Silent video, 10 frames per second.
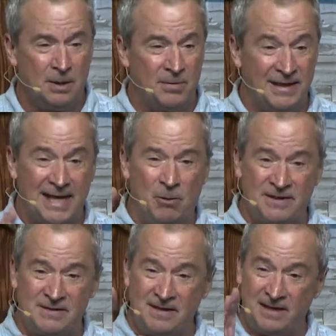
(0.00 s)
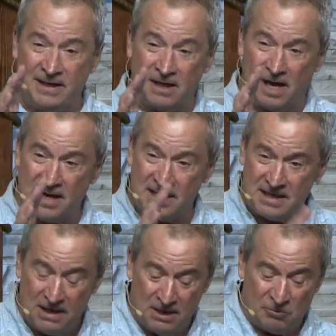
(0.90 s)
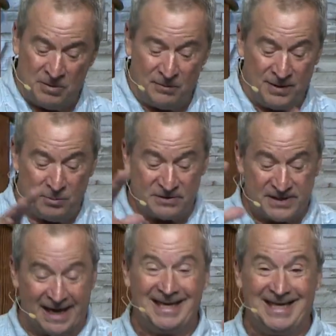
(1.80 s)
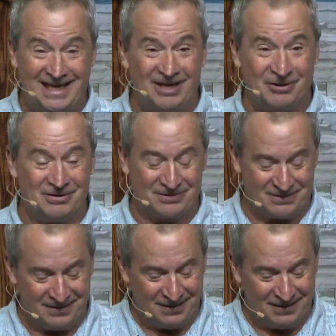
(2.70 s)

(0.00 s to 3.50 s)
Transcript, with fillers: but now we see that he, God remembers and he hears.